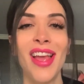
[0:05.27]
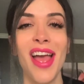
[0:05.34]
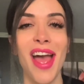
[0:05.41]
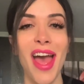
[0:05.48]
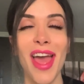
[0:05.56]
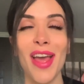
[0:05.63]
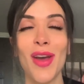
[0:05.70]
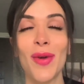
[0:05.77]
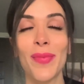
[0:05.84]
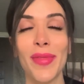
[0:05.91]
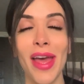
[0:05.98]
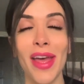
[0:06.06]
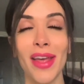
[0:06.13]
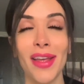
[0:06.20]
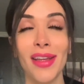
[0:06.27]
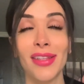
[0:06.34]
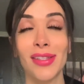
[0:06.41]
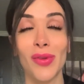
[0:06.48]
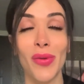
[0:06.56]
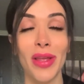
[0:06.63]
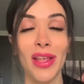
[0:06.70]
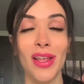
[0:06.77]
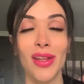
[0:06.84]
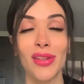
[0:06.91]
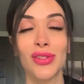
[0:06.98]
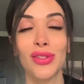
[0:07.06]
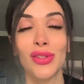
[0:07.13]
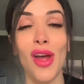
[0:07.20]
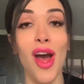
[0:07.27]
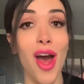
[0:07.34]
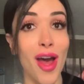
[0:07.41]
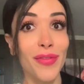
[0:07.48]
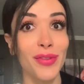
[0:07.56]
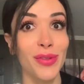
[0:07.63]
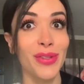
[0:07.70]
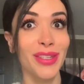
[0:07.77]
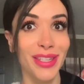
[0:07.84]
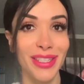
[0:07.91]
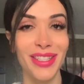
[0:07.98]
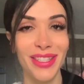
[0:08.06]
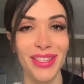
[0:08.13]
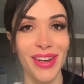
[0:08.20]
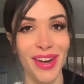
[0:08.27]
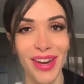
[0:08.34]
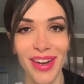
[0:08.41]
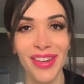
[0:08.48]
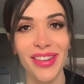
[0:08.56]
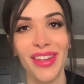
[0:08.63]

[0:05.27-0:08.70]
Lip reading: I hope that it's going off to a good start.